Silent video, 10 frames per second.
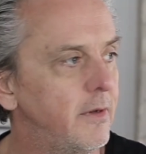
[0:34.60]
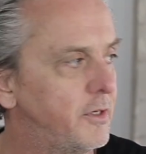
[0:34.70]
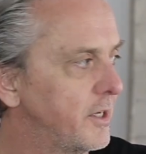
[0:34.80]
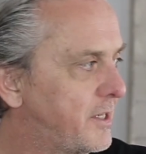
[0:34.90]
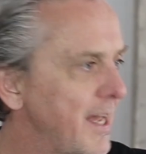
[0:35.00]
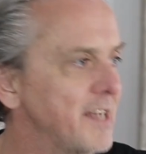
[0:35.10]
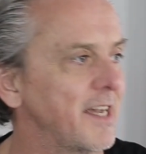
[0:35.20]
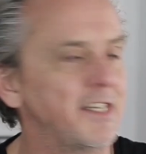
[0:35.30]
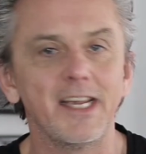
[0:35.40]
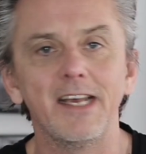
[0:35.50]
Just as
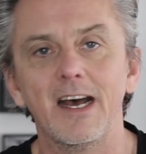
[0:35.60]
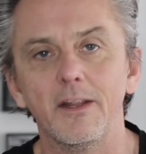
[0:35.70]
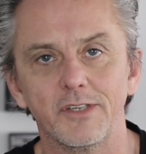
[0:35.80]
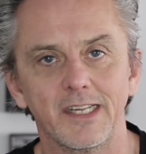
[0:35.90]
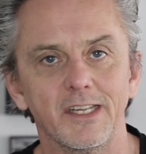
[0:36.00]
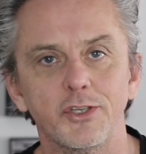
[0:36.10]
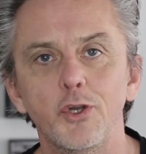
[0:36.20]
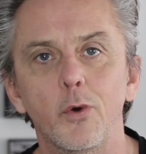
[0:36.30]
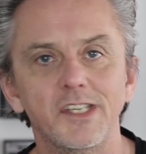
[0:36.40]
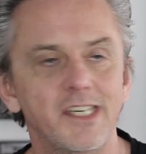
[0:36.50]
I say that, there's like this
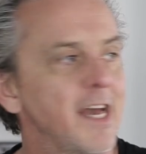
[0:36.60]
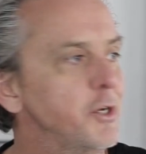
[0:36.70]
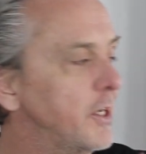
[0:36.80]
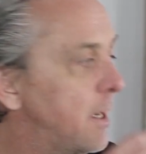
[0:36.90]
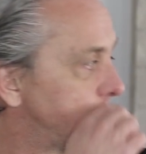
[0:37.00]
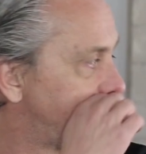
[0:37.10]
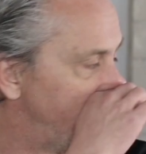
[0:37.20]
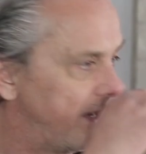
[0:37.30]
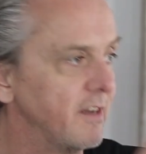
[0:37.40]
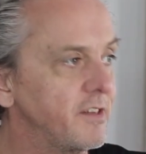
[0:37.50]
noisy engine
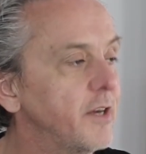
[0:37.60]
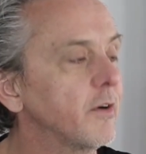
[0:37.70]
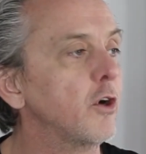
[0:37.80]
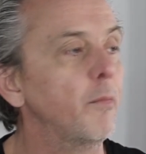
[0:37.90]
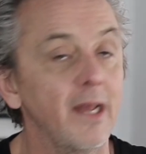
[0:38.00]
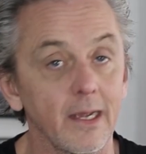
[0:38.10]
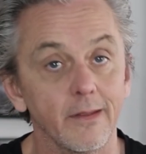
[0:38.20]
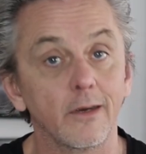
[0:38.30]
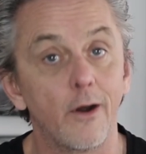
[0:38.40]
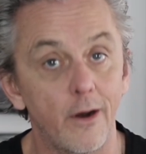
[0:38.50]
outside because here in Copenhagen,
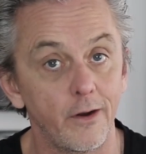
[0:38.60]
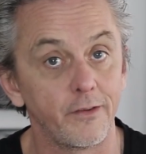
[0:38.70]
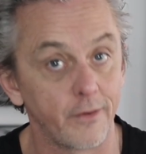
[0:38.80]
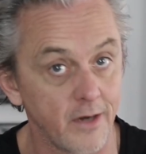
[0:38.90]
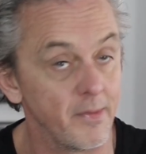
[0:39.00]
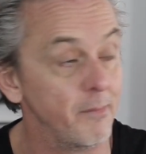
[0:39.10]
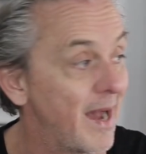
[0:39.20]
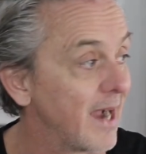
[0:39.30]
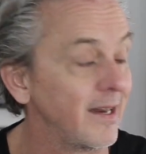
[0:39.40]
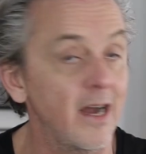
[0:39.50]
the cars are coming
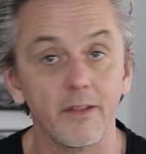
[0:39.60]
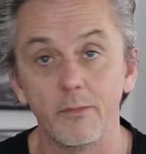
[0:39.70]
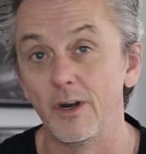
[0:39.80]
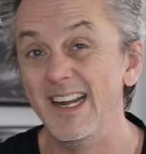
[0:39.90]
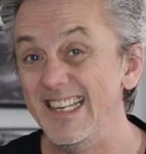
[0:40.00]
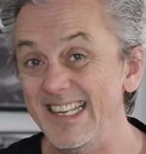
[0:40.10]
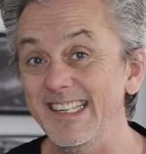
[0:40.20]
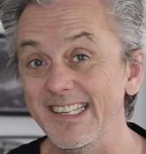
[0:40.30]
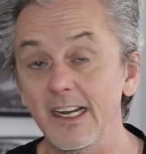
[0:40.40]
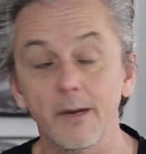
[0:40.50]
back now that we're
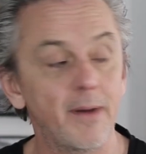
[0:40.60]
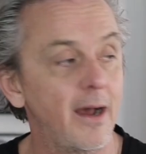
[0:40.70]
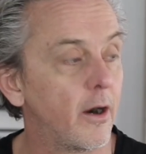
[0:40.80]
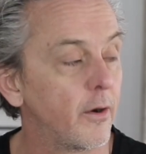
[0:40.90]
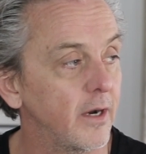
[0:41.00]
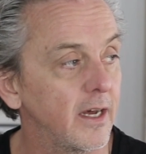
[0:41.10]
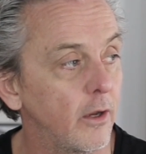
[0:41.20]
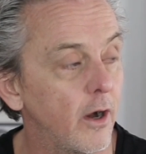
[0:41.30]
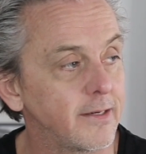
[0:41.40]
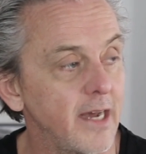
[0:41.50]
easing up our
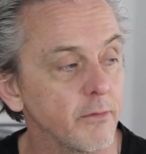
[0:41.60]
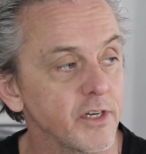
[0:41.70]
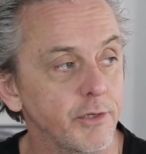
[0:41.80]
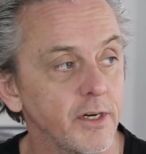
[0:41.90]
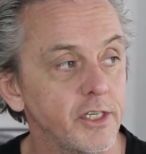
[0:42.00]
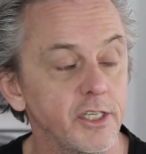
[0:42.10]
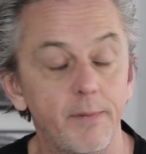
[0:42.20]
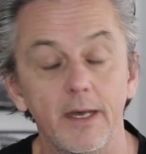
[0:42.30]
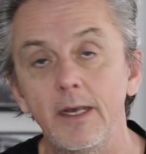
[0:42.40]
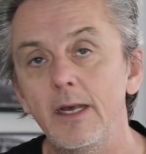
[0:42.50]
lockdown restrictions.
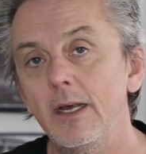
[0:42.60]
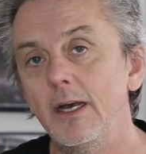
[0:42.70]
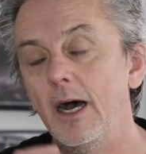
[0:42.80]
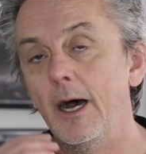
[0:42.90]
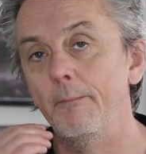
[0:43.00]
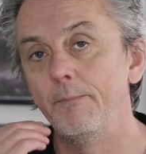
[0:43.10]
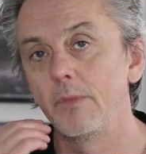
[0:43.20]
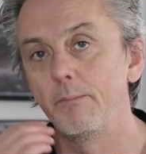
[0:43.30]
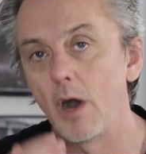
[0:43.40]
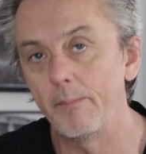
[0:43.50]
But
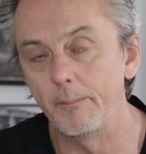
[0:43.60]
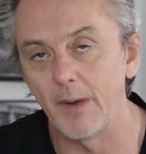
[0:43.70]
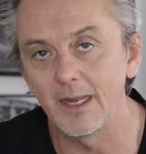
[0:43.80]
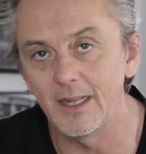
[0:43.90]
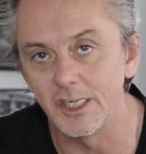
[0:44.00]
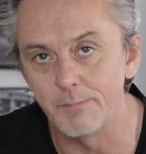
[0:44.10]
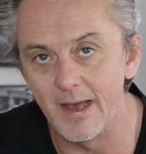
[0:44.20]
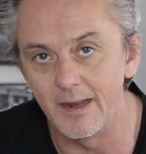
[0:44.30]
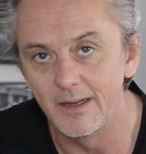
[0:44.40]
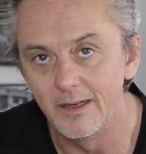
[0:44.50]
pop-up bike lanes,
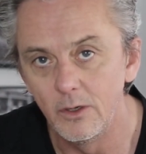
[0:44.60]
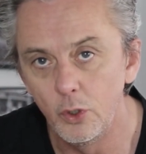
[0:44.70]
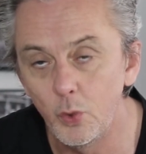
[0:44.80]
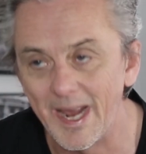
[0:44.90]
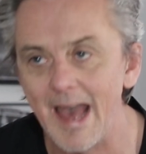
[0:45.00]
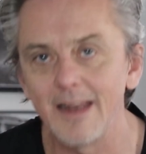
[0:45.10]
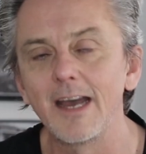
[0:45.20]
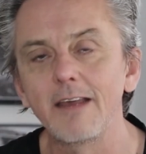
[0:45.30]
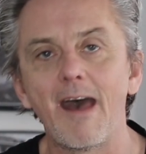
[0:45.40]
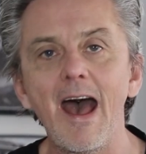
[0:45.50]
man, who can't
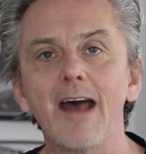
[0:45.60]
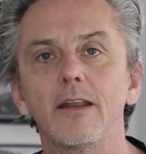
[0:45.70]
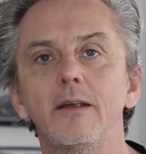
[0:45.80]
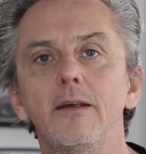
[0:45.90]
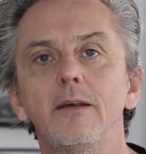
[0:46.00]
like that?